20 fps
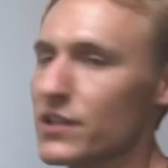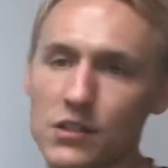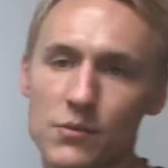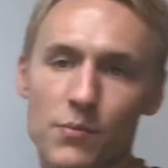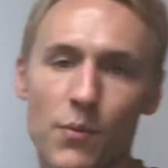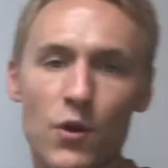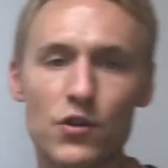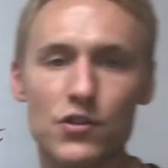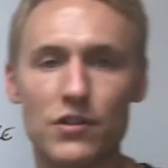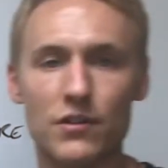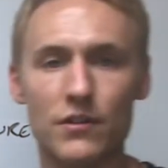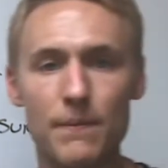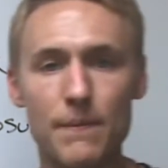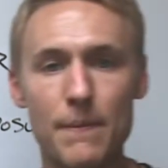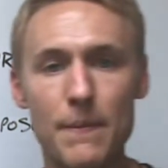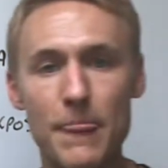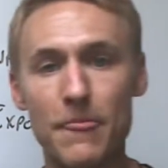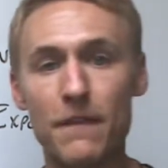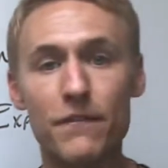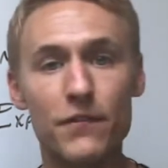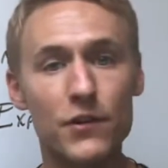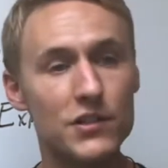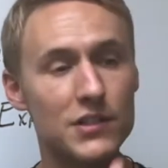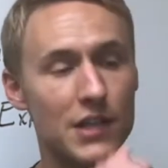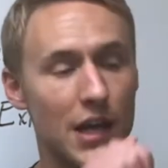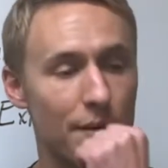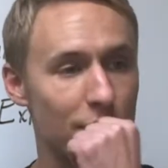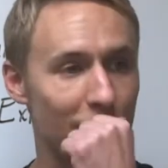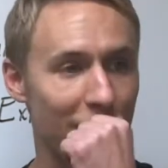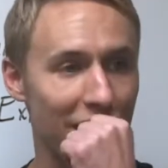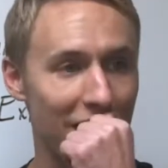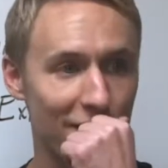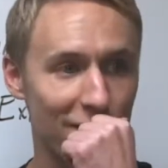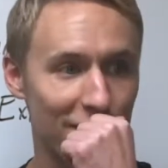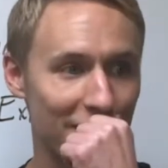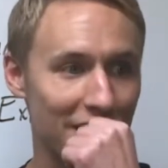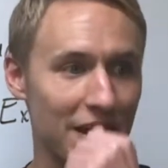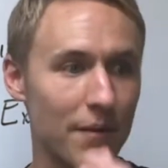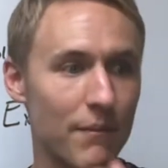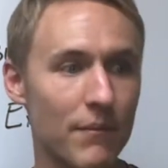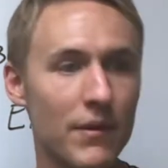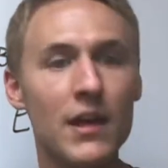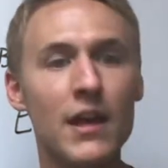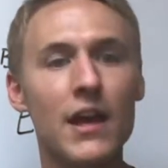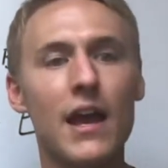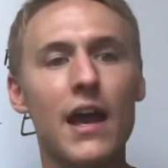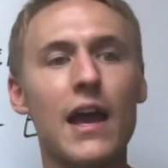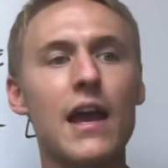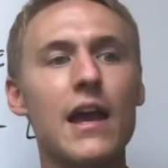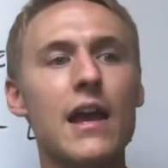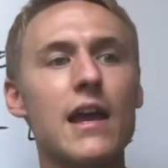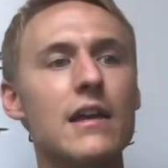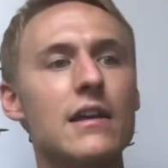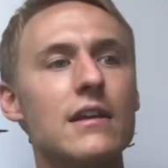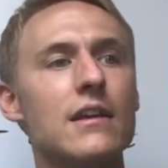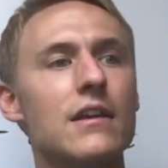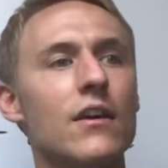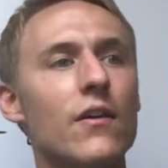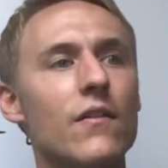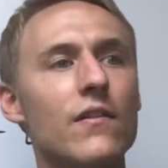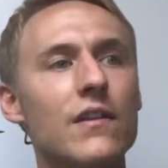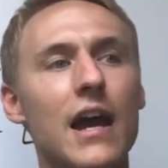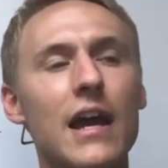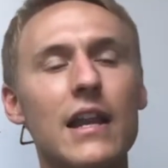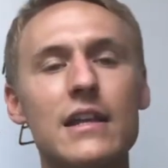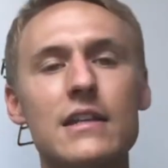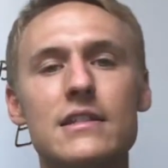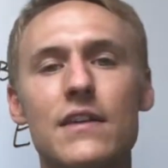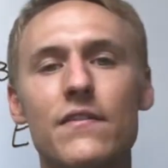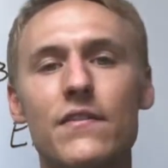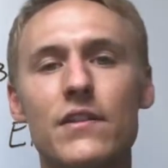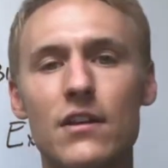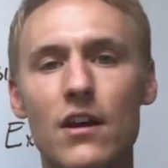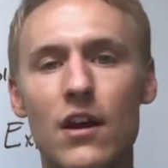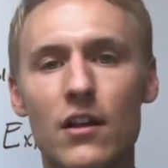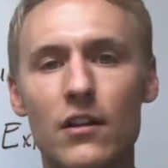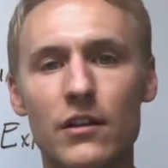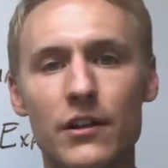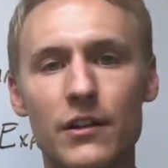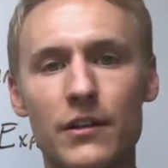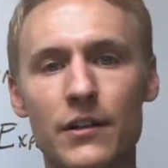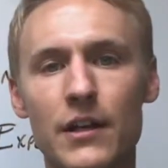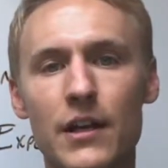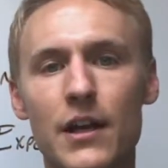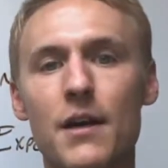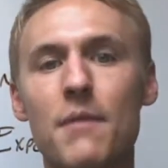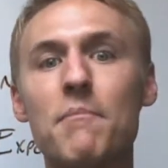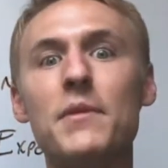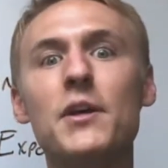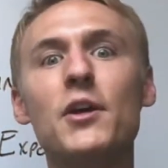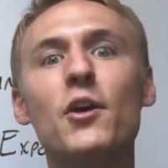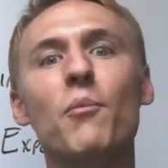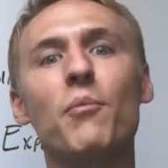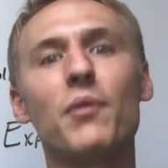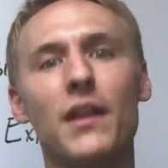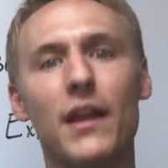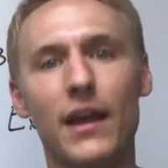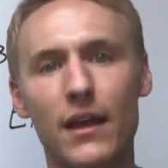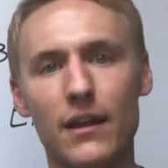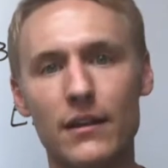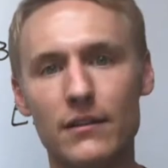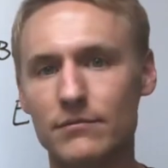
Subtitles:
exposure. The first time you offer them a $97 meal plan